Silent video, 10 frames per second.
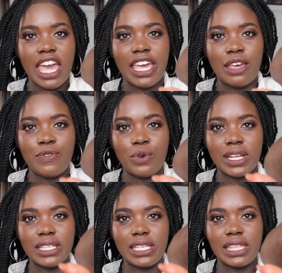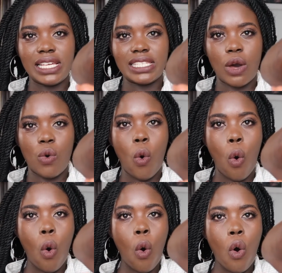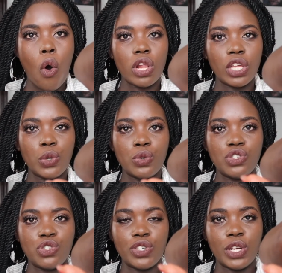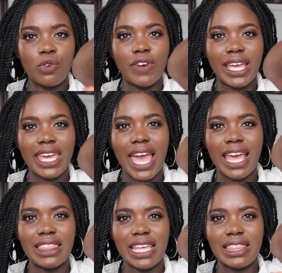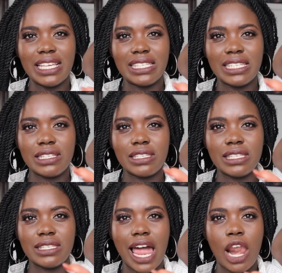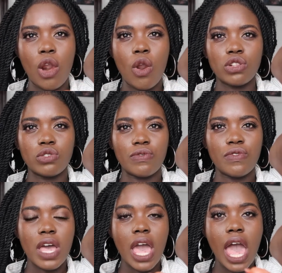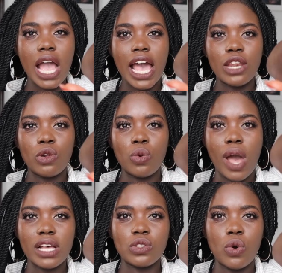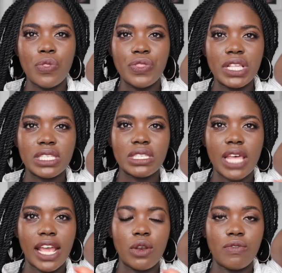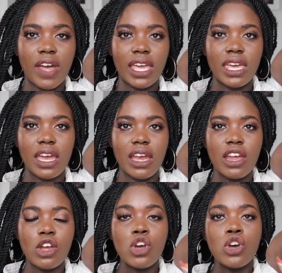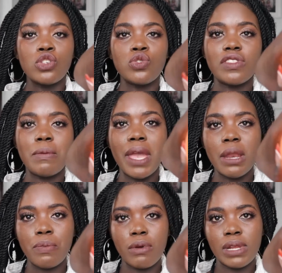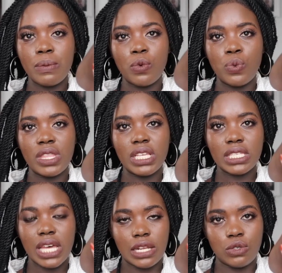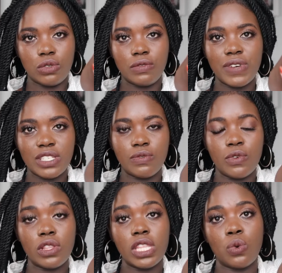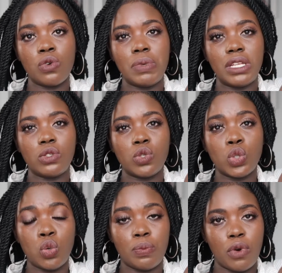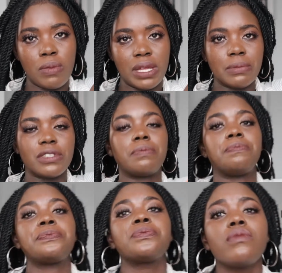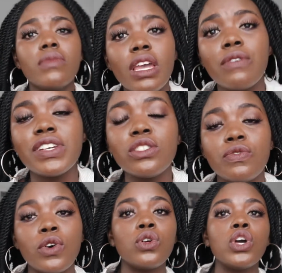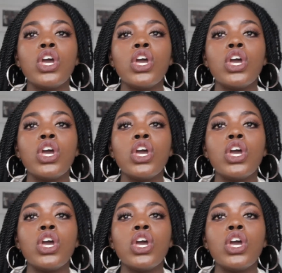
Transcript: if you can see, there's a whole huge ring over here, and then there's still a lot of candle wax on this side over here. So the main problem with this candle, first of all, there could be two problems. First of all,